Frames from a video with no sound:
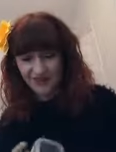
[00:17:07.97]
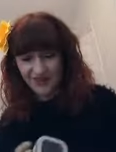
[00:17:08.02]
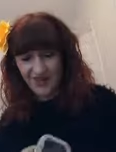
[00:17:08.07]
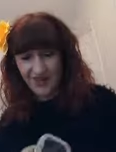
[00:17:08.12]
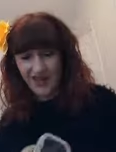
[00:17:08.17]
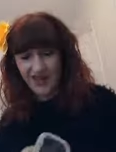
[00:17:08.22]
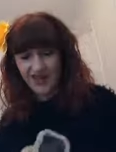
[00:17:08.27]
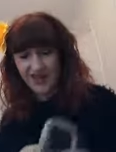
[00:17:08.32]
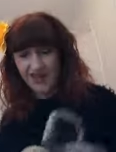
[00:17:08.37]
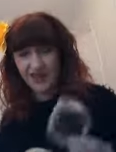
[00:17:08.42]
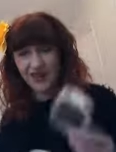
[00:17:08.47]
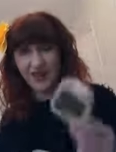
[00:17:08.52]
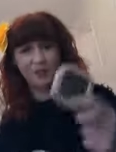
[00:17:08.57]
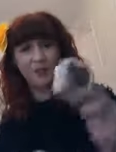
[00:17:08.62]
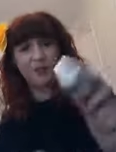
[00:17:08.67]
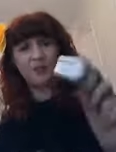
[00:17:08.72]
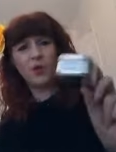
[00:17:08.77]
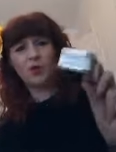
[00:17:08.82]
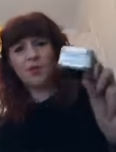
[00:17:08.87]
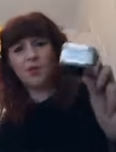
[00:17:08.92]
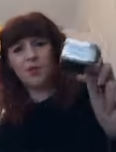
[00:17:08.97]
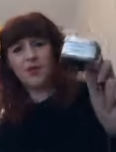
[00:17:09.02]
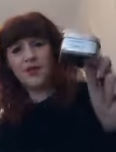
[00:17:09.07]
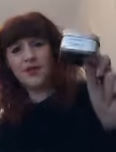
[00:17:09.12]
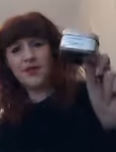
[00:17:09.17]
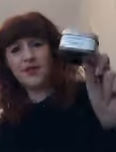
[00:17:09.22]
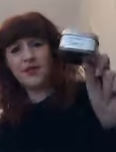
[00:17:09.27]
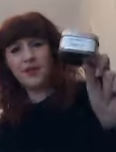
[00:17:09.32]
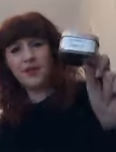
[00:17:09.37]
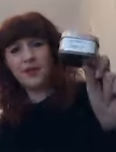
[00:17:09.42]
I think that probably
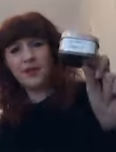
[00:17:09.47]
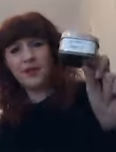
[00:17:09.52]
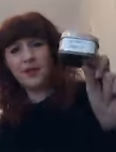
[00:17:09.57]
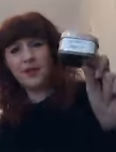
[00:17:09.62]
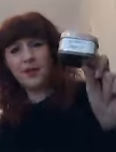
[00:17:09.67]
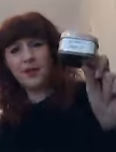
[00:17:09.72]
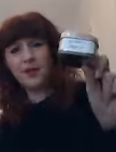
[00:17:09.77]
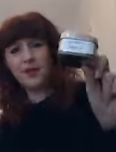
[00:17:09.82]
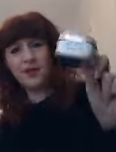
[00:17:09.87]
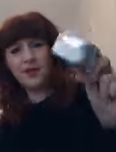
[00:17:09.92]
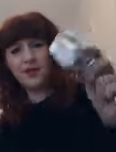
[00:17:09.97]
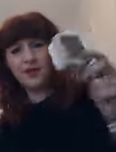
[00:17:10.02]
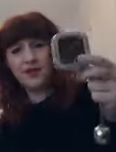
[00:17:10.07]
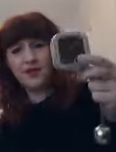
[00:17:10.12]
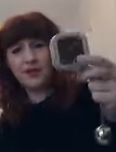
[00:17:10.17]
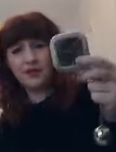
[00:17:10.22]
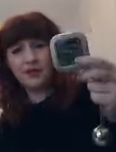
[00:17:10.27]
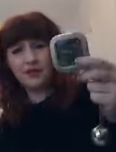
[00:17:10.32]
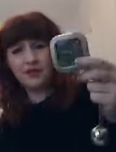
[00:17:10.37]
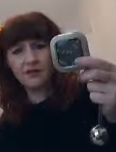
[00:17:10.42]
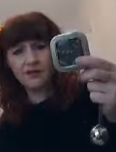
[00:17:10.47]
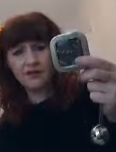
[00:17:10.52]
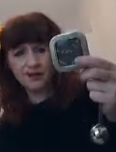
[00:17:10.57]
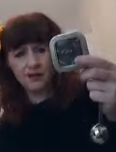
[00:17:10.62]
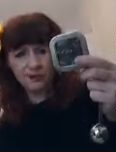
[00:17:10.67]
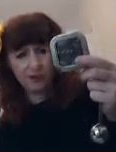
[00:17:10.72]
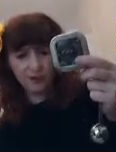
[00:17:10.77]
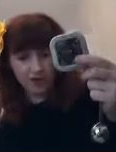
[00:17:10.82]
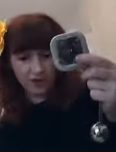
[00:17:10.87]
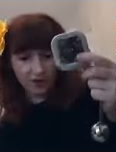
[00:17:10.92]
is 10 grams in there.
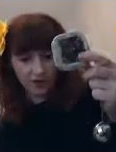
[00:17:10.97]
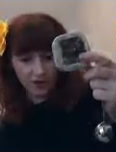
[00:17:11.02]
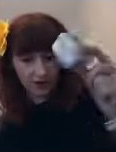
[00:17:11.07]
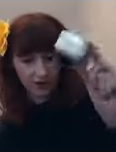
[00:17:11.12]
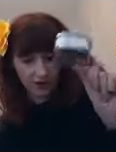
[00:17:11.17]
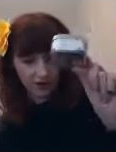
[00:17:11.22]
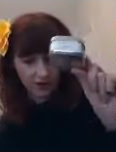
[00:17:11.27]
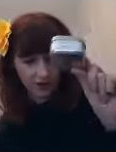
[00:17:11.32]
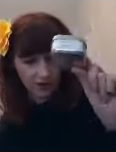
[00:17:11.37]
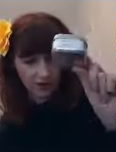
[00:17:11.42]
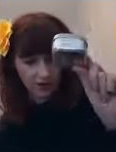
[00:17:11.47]
I'm not really sure.